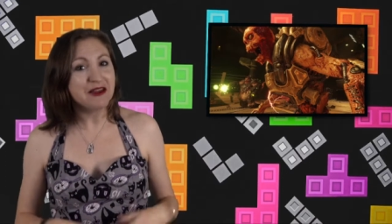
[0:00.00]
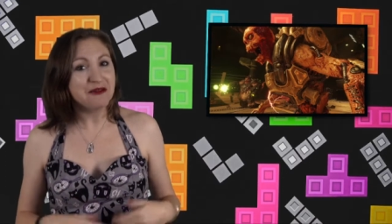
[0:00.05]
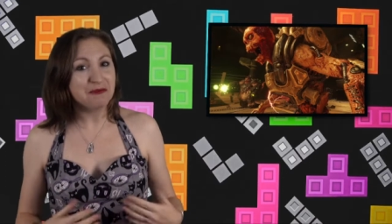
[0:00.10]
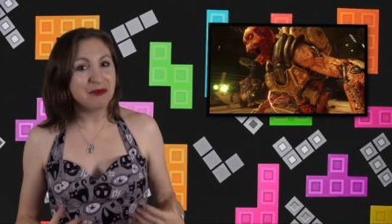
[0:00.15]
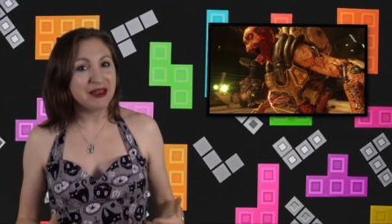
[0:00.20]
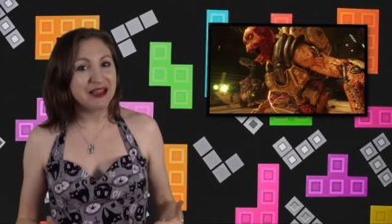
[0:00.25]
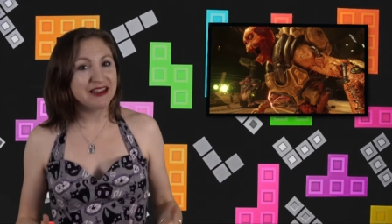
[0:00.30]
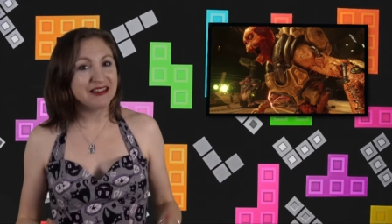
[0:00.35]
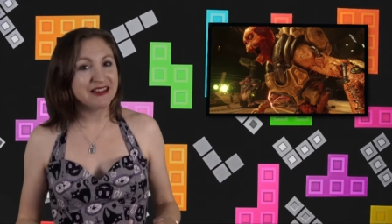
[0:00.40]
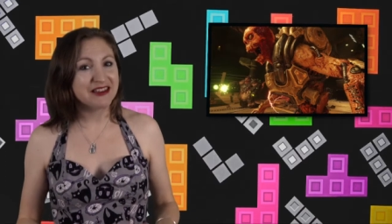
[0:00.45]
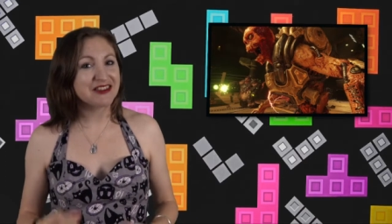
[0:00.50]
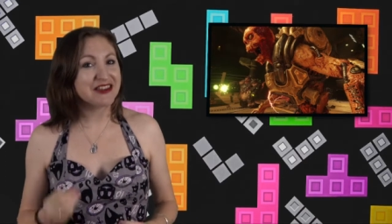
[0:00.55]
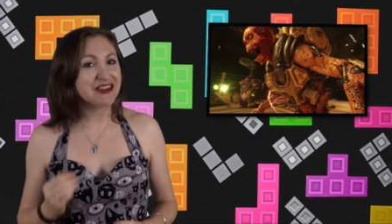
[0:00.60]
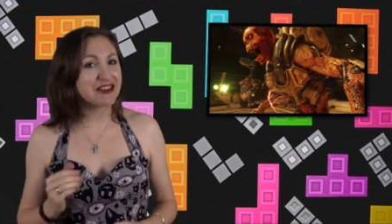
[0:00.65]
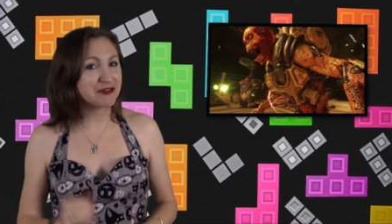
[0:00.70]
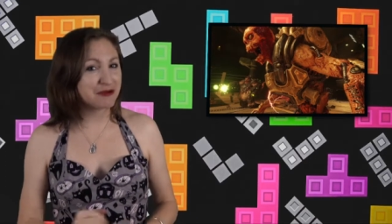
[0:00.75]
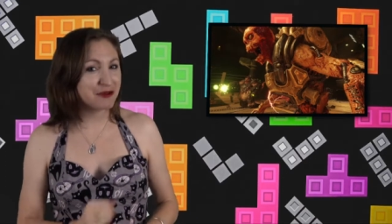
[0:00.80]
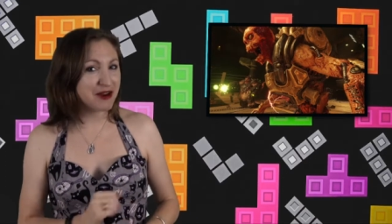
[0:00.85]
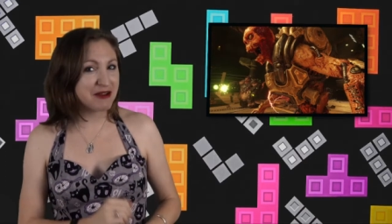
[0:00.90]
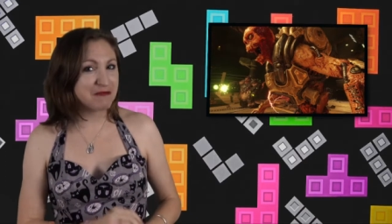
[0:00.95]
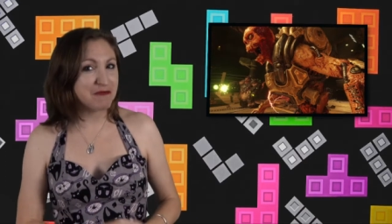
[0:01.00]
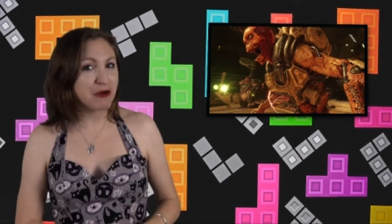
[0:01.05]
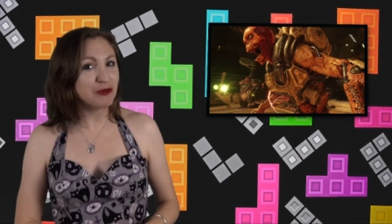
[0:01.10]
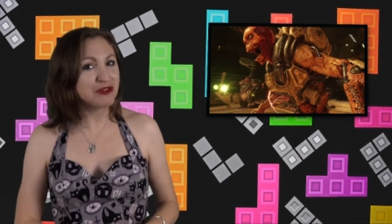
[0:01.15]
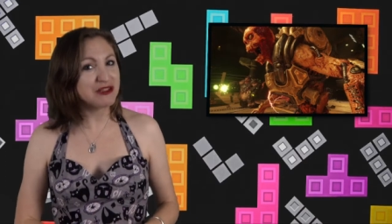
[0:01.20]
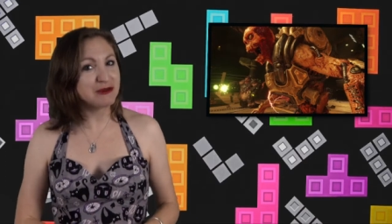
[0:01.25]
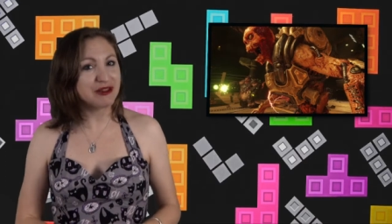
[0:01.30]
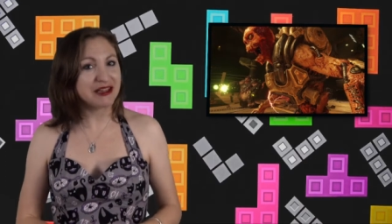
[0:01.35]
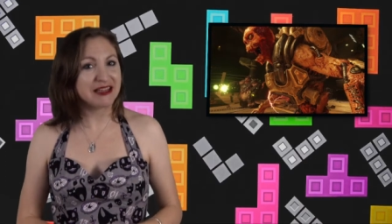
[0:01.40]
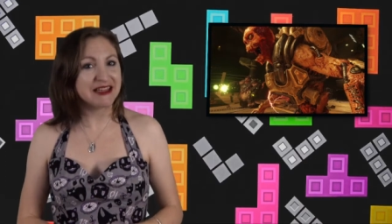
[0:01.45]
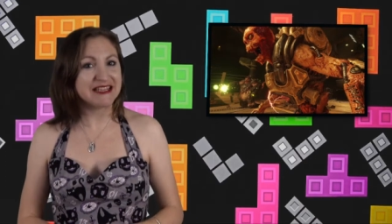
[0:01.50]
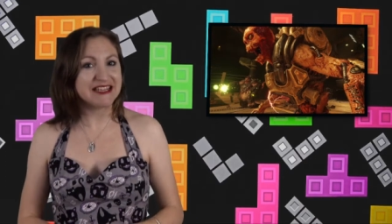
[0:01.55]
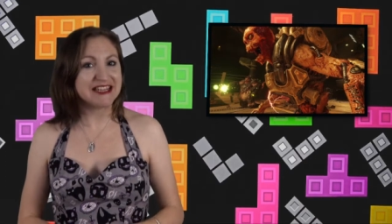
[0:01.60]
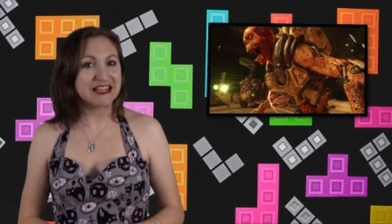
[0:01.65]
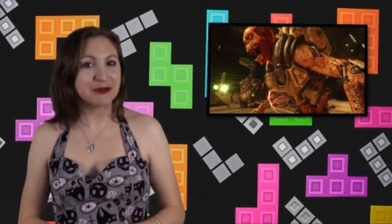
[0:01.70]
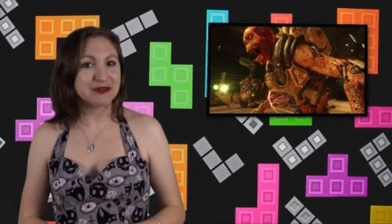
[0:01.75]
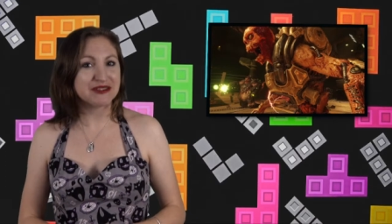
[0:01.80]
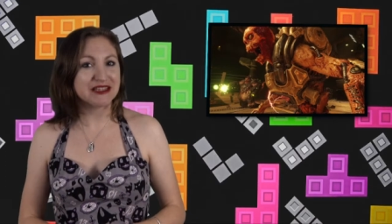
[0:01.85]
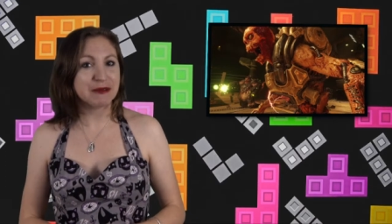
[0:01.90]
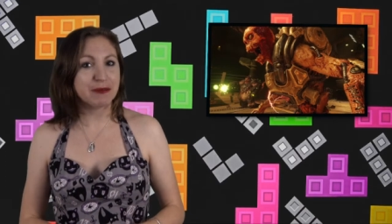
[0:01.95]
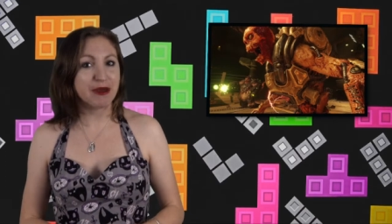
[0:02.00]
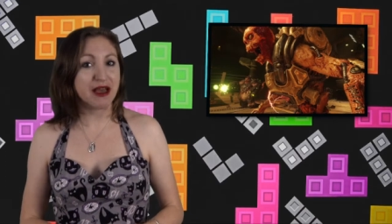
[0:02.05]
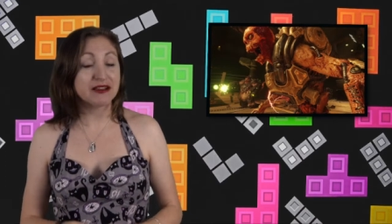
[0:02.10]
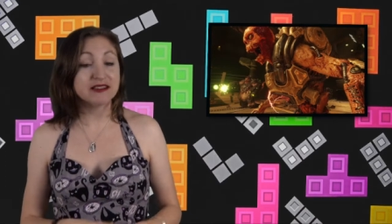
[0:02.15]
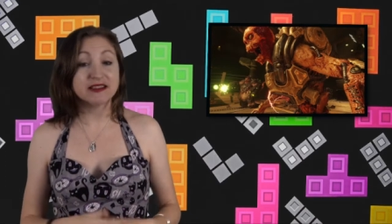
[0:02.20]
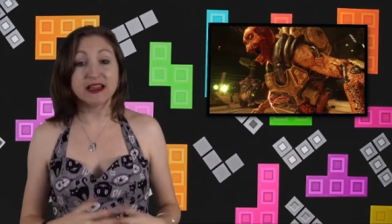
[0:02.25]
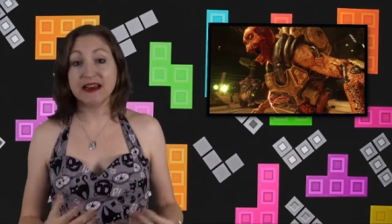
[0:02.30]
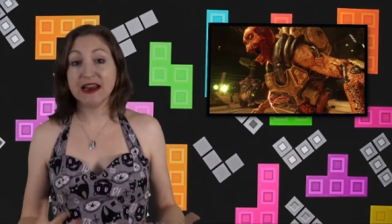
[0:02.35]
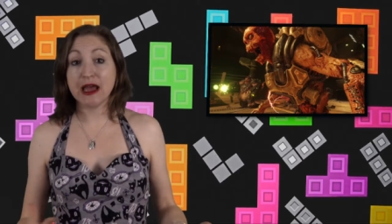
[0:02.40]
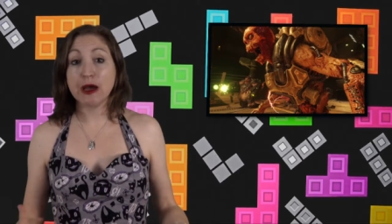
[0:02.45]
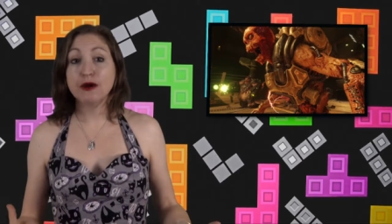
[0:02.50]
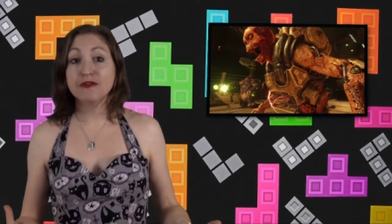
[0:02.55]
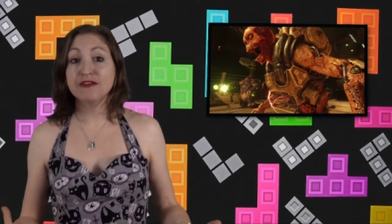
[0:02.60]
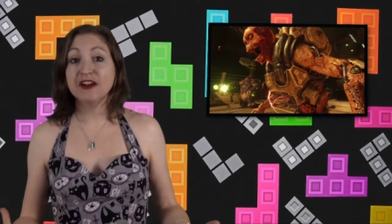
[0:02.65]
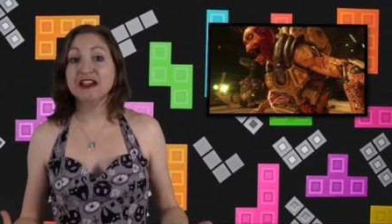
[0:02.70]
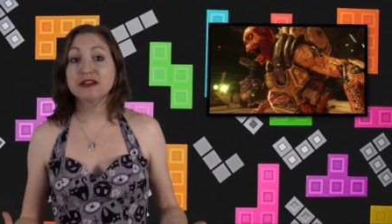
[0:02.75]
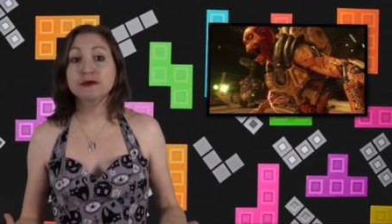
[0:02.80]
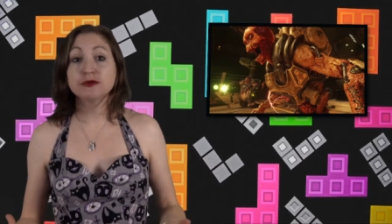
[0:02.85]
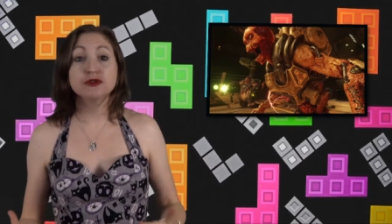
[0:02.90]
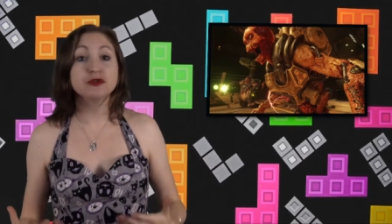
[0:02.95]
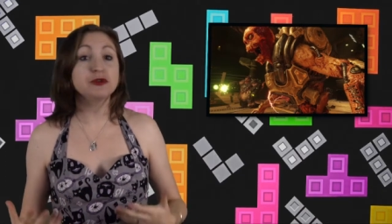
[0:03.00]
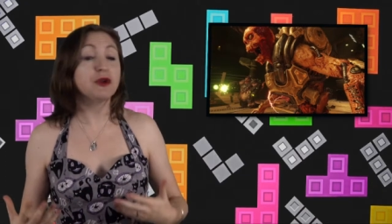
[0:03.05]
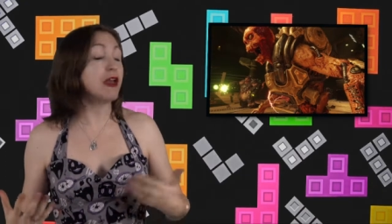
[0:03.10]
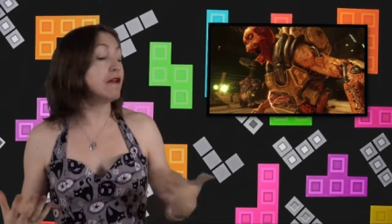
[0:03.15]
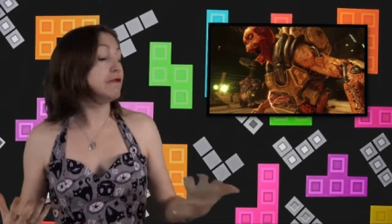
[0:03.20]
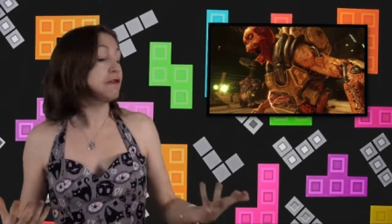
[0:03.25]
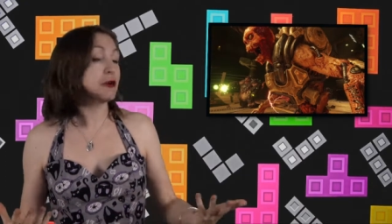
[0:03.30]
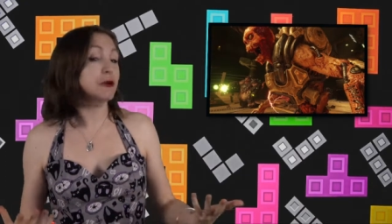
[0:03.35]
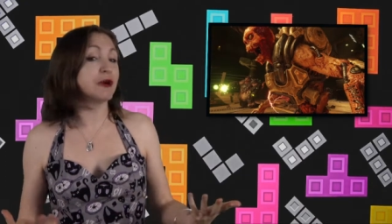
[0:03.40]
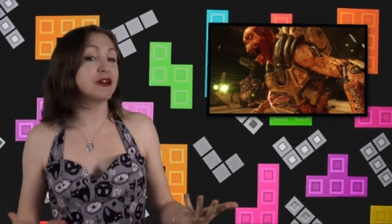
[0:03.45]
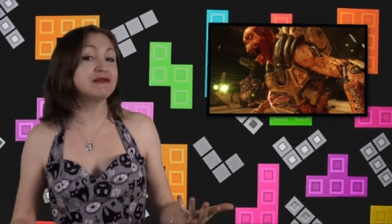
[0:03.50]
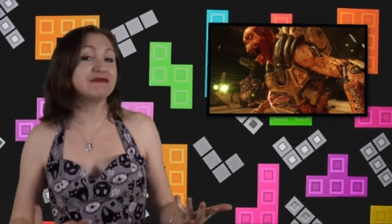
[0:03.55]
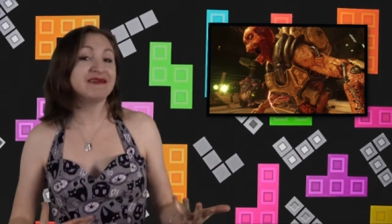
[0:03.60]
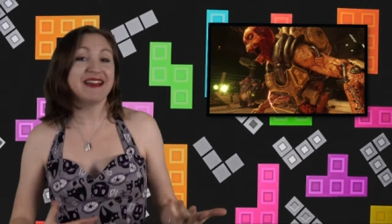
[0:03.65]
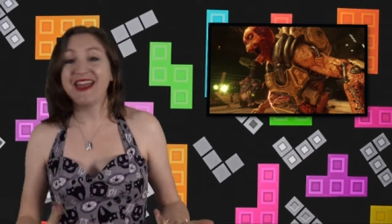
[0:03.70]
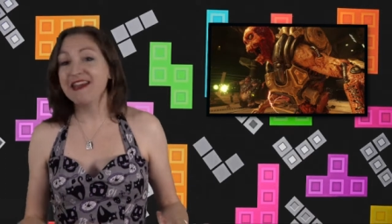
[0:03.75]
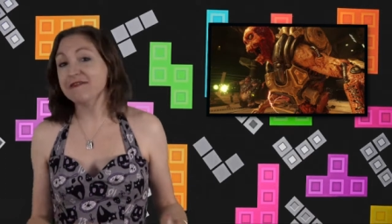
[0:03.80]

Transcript: meaning that the three multiplayer DLC packs are now available to everyone,